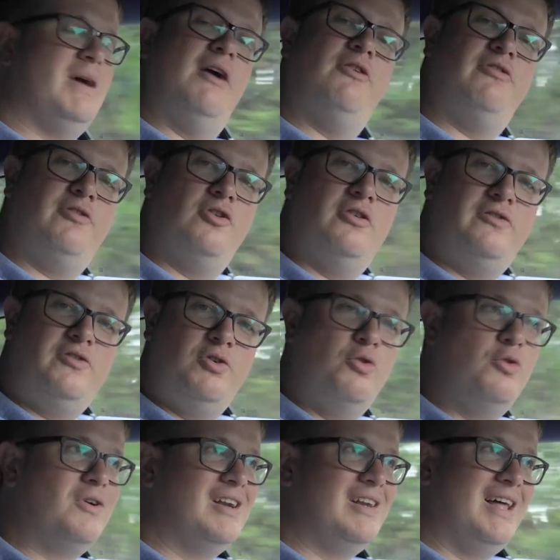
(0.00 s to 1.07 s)
pound-foot of
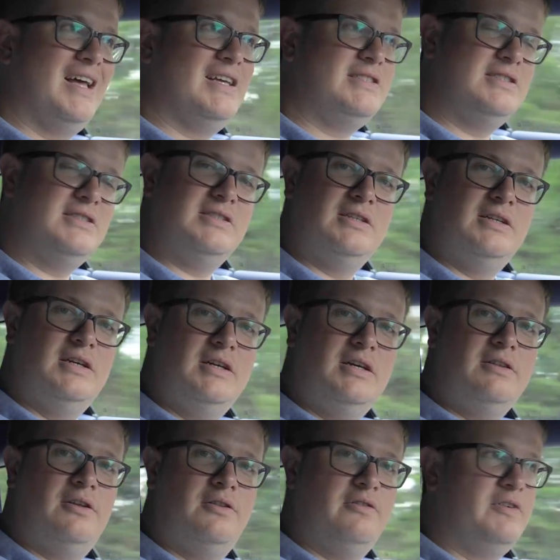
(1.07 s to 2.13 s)
torque less
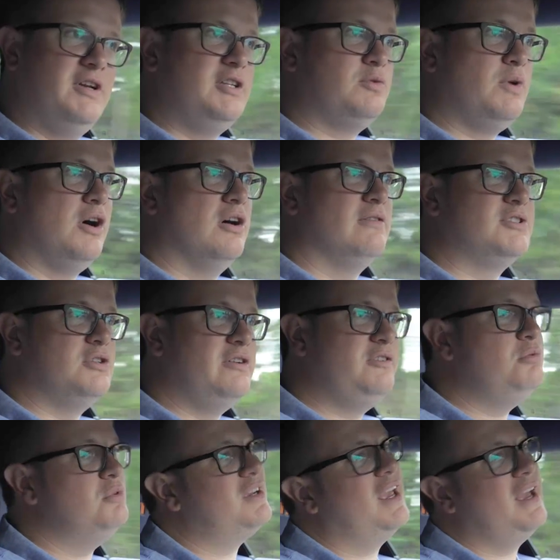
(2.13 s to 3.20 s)
than the V12. So if
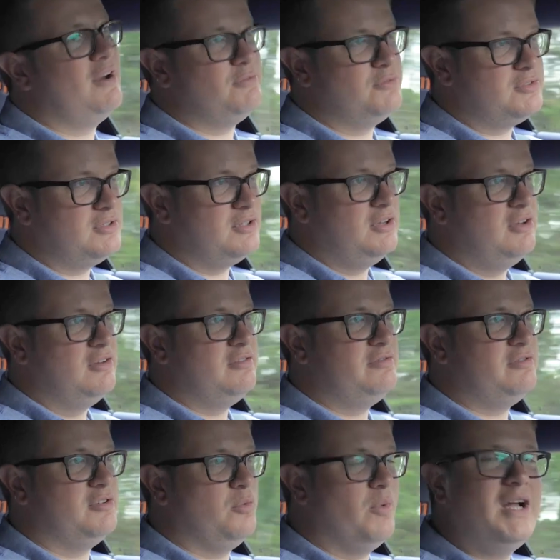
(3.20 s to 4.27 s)
you account
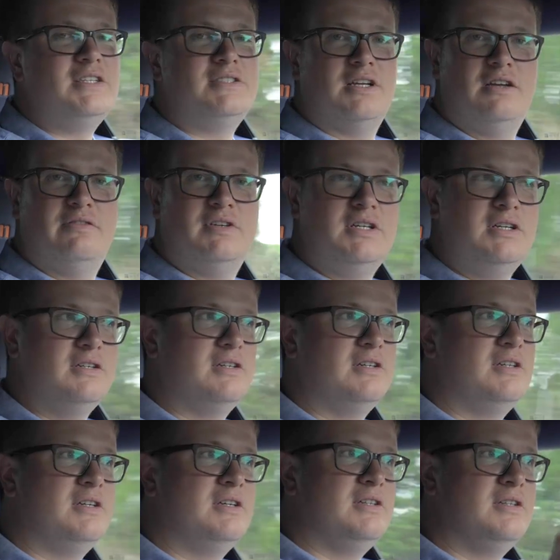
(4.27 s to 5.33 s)
for the weight saving,
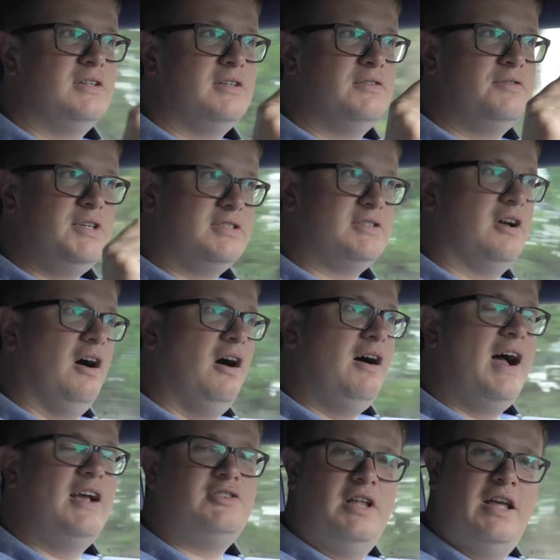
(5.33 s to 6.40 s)
this car
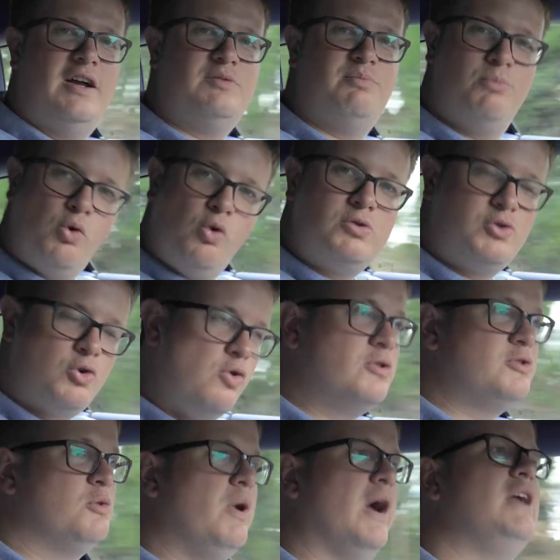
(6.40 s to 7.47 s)
actually has more
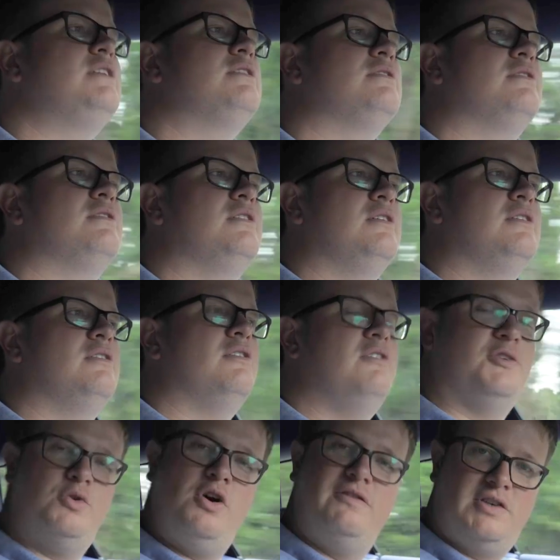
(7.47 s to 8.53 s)
torque to weight than the
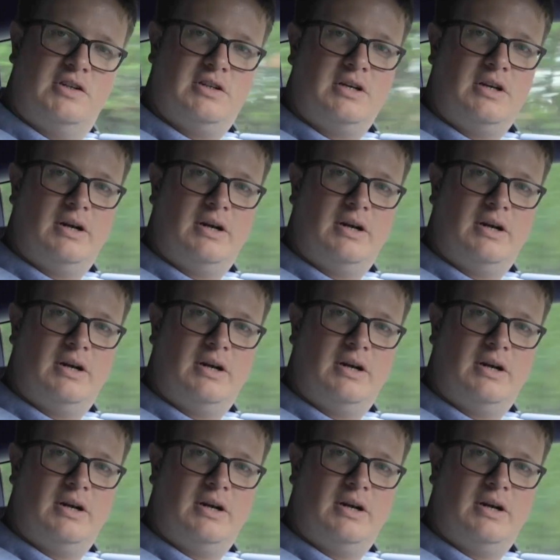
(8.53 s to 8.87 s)
12-cylinder